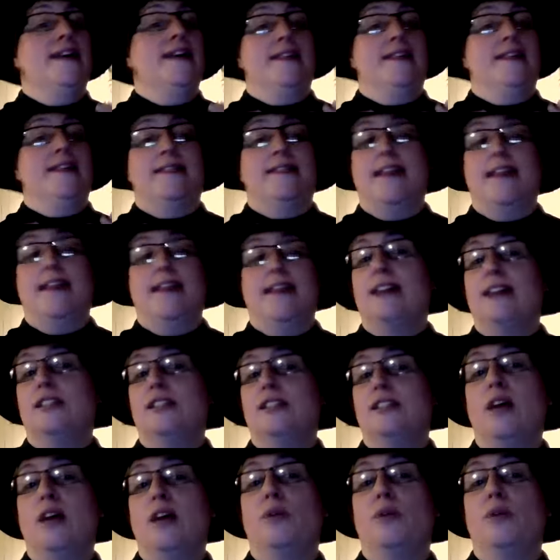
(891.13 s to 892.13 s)
And that's
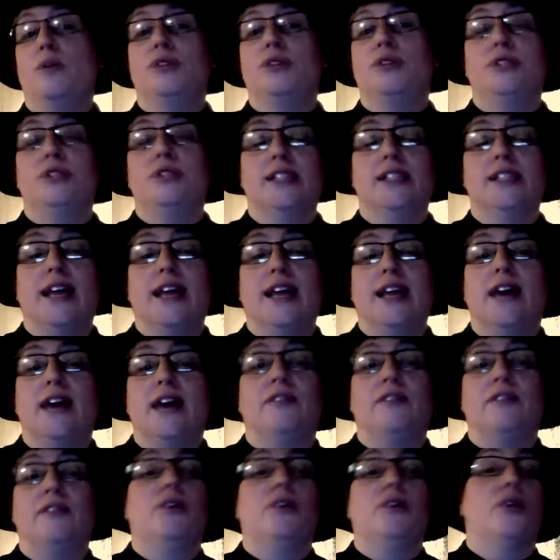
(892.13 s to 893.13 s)
not what you tend to
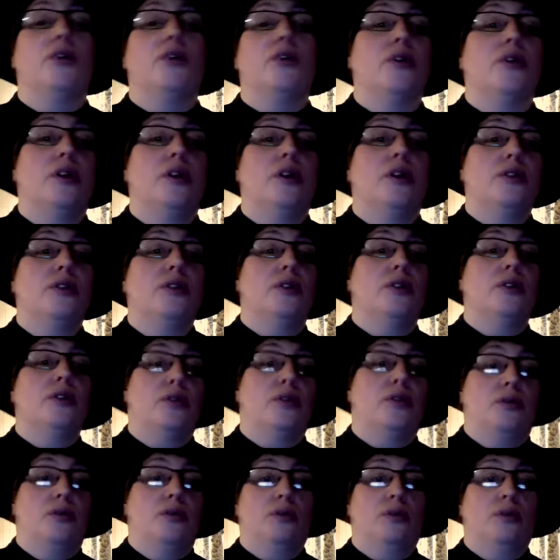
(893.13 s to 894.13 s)
have if you're under the
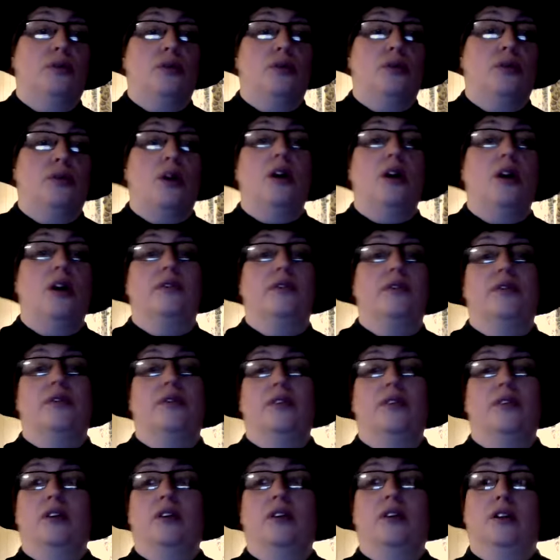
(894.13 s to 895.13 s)
thrall of
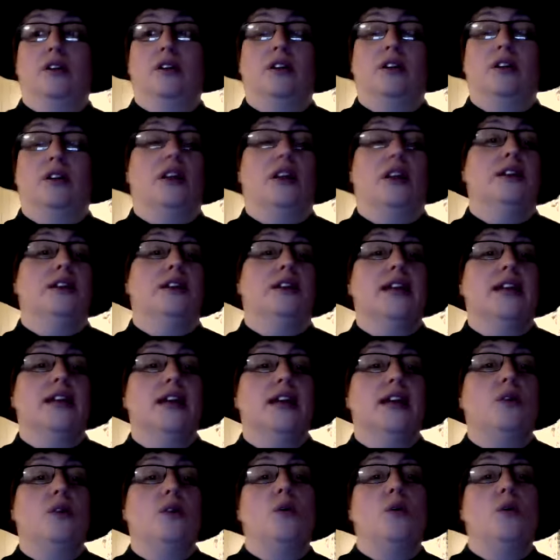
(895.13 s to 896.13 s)
the
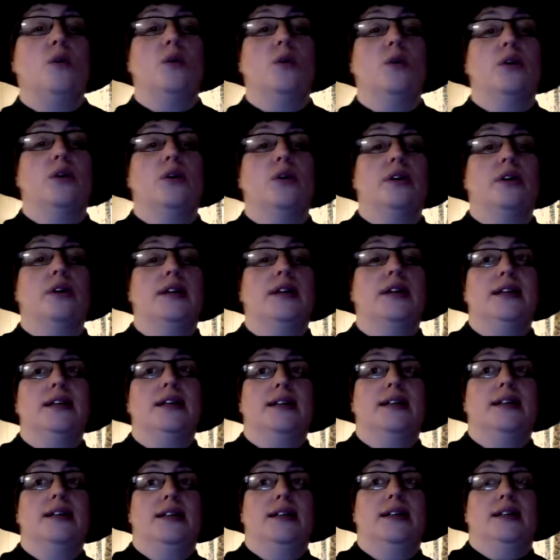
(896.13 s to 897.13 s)
undead or
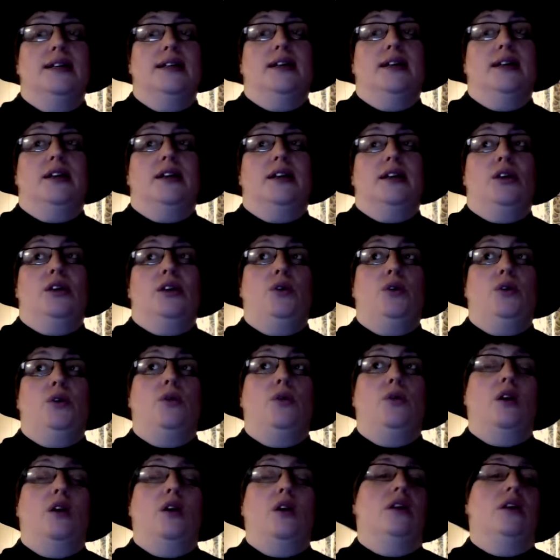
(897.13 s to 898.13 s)

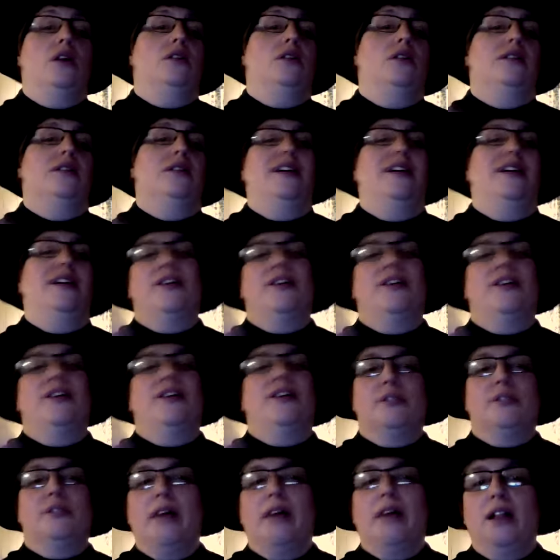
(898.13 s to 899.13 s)
you are under a
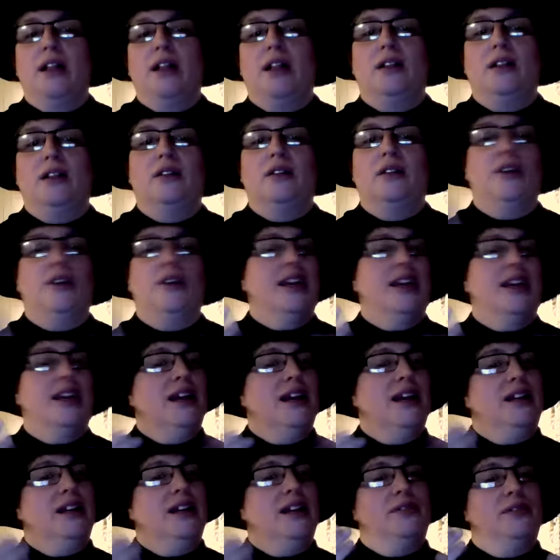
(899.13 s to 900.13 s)
spell. You get
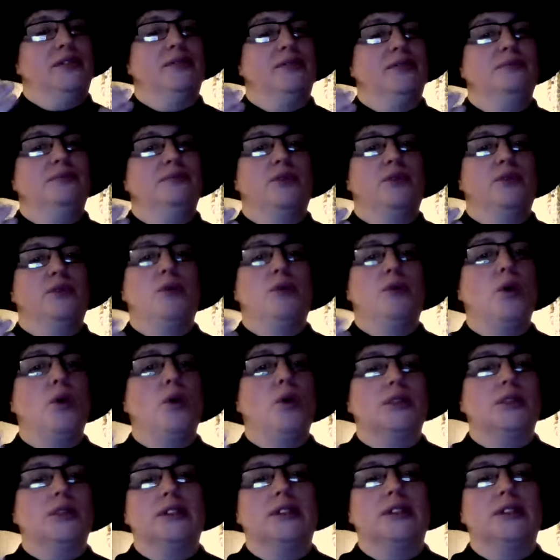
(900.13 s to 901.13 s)
kind of ah. remote ah.